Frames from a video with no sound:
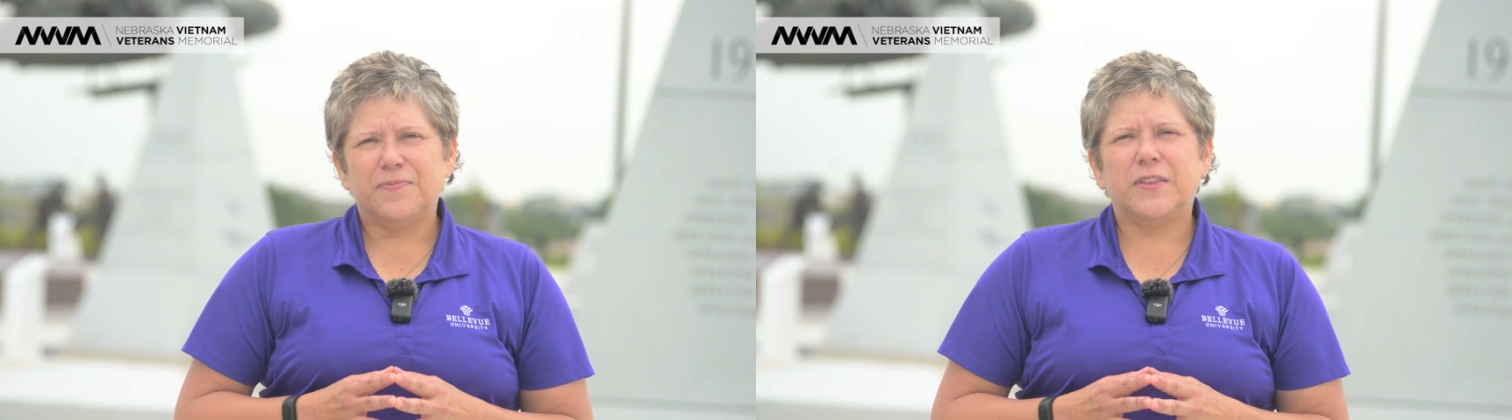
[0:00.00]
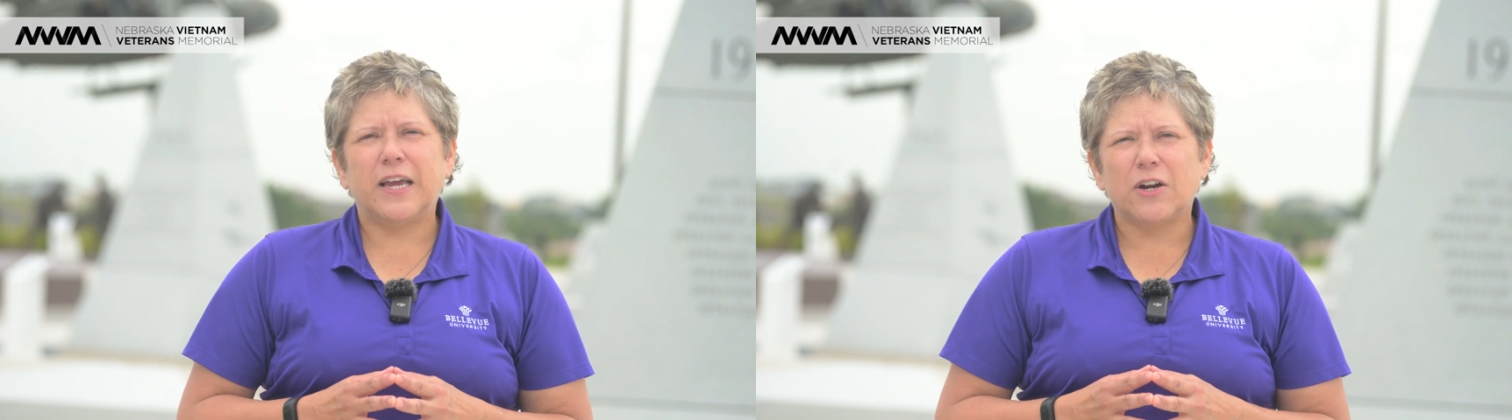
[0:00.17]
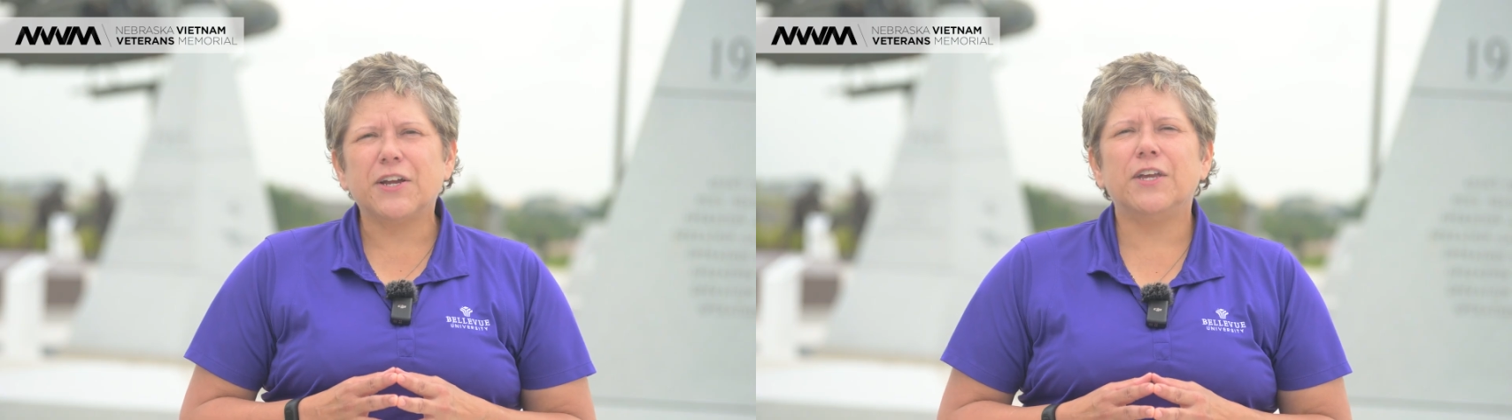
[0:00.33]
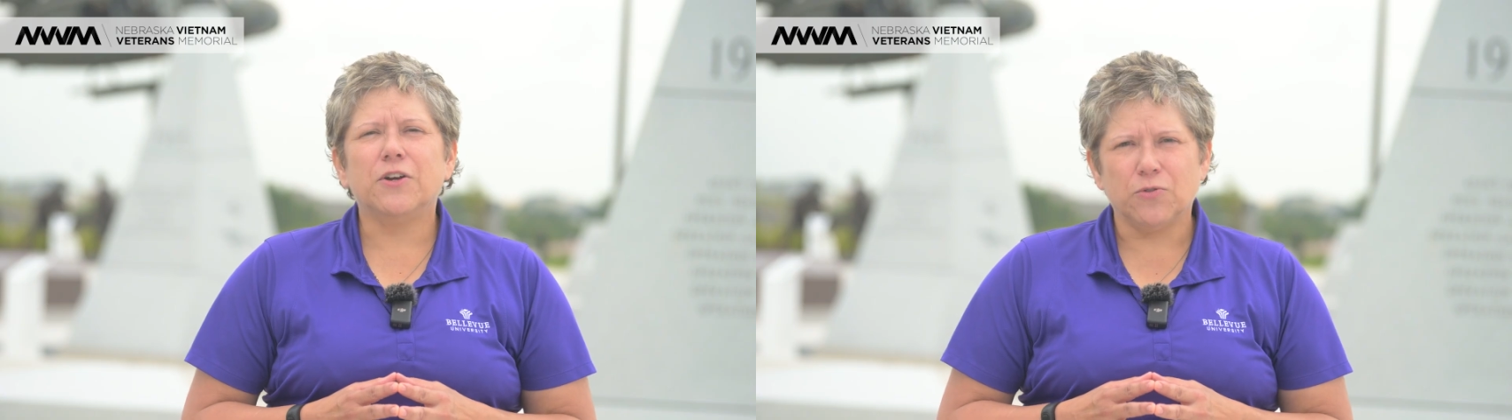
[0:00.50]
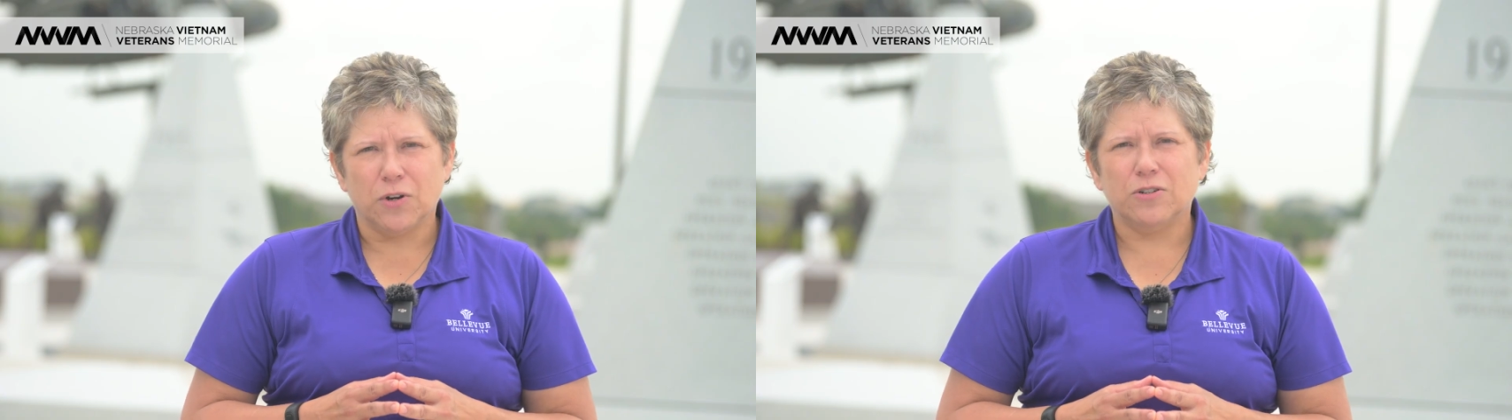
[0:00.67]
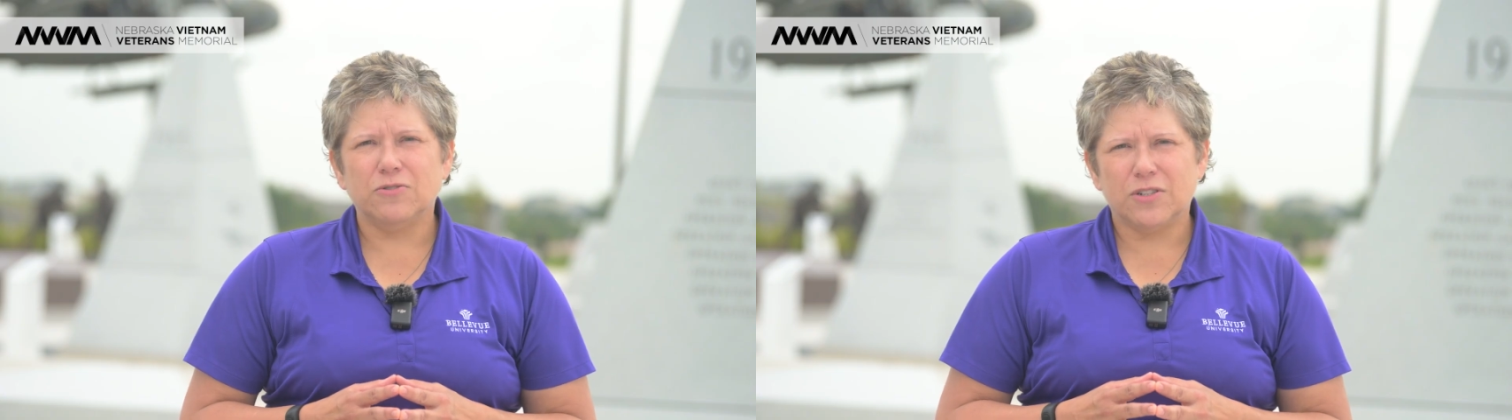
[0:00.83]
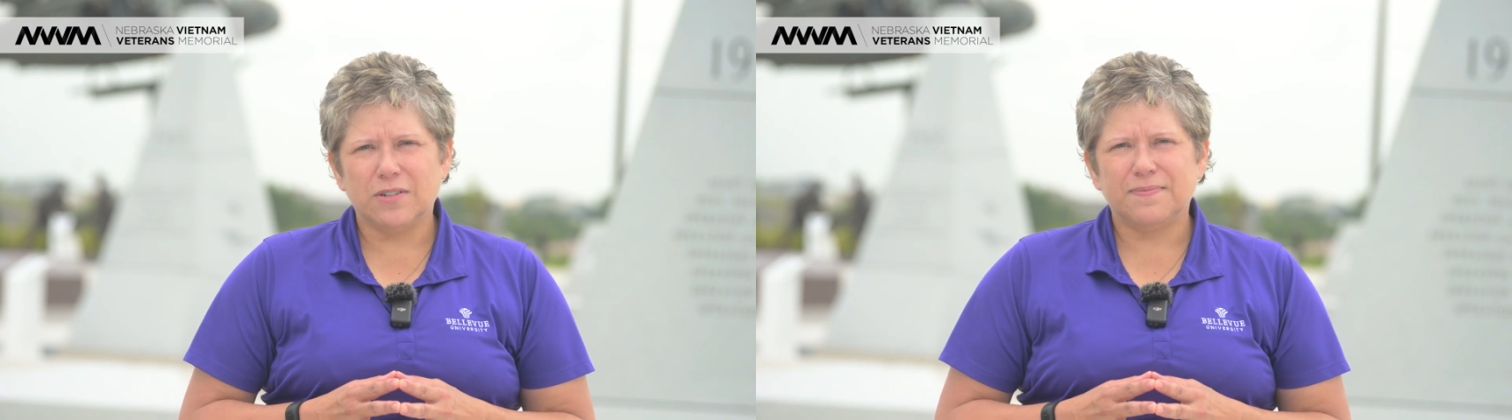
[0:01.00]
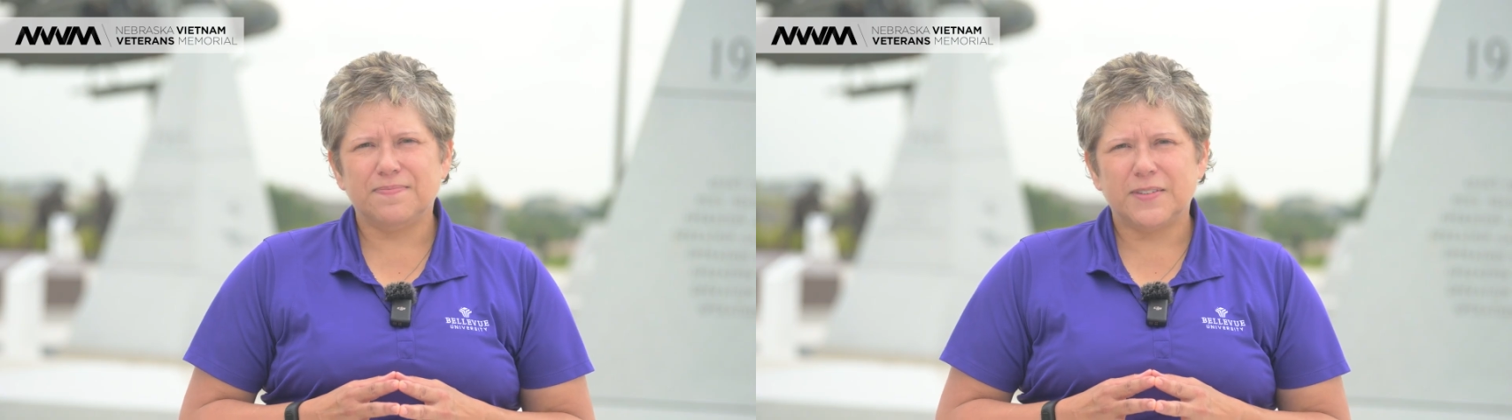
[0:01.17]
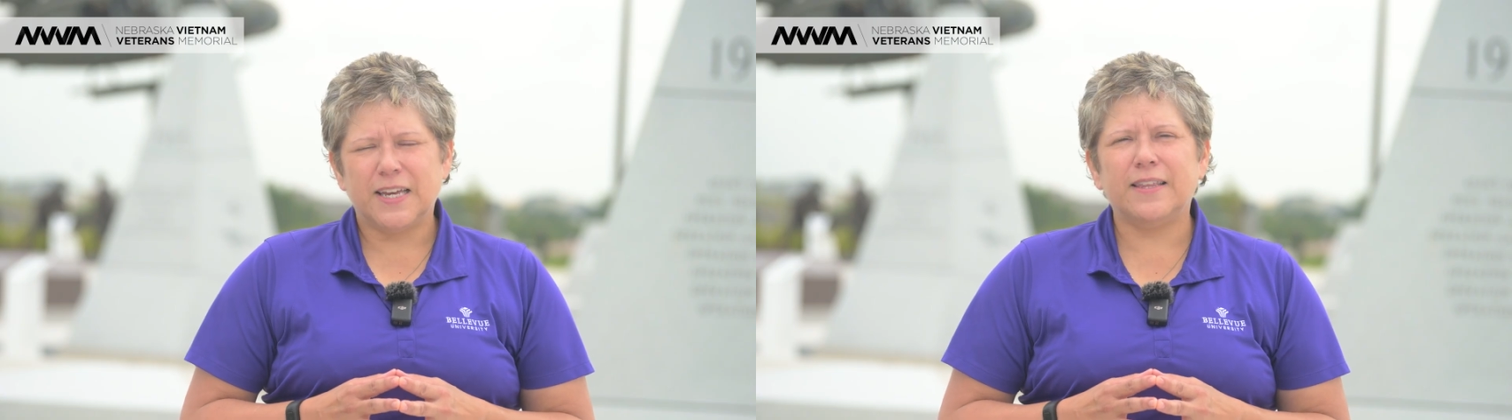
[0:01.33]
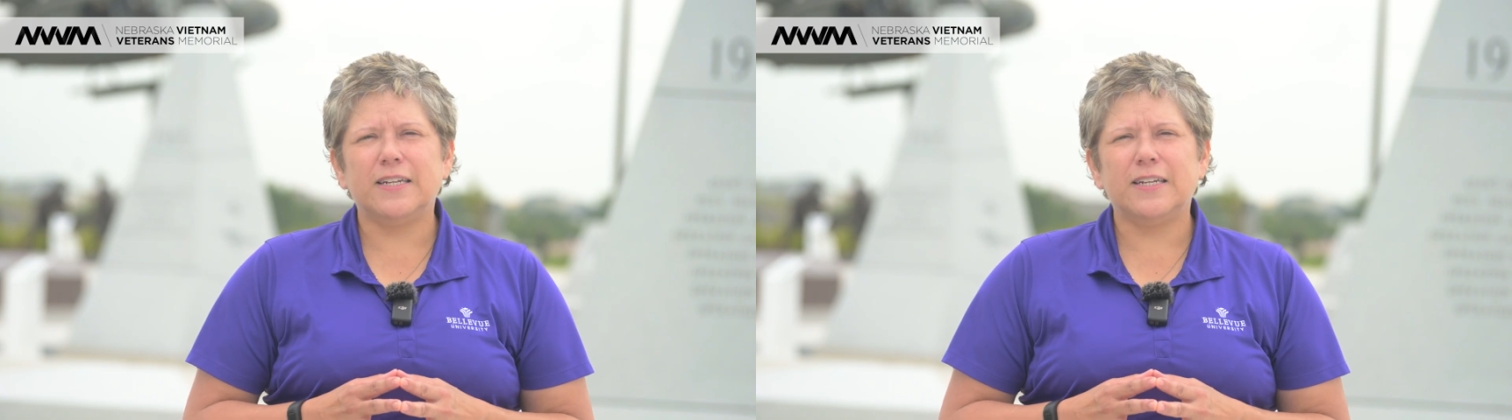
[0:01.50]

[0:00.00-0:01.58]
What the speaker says: They are heroes and